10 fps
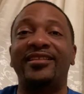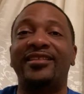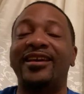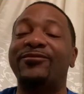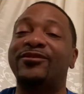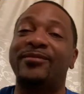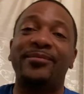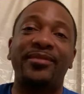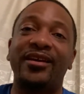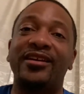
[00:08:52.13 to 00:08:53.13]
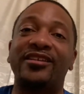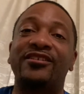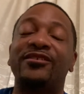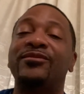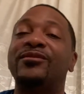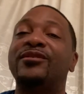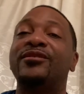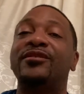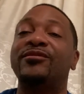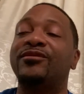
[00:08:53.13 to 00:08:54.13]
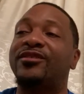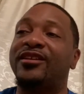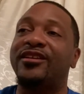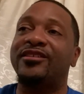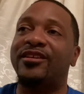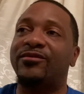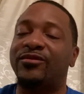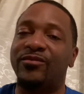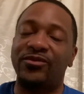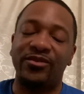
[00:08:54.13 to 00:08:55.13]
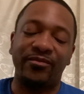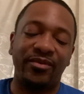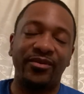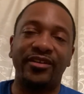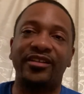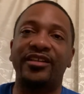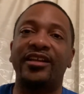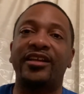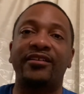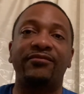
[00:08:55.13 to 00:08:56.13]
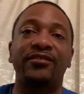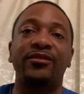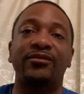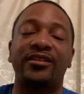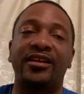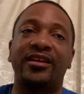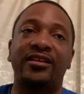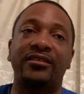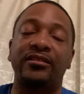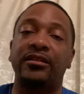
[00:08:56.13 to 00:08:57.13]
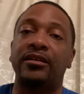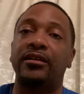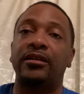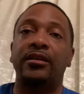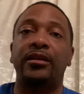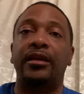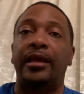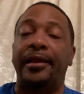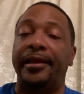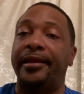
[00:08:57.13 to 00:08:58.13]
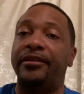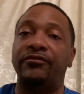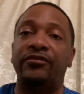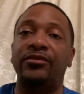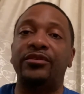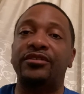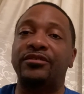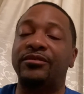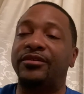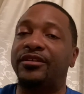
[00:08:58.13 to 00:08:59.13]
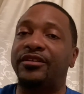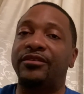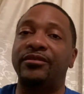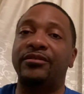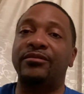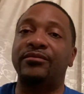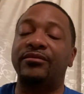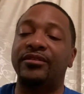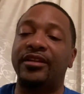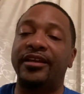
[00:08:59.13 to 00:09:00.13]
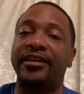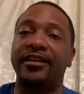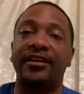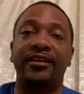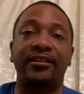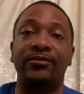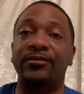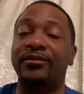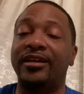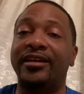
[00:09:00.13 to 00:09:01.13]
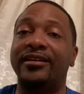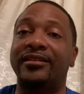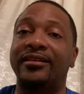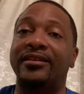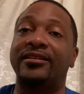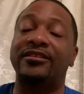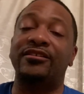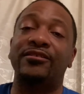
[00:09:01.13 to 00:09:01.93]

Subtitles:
that was my past. Those things that was more important that I felt that I had to focus on, like a whole lot of things,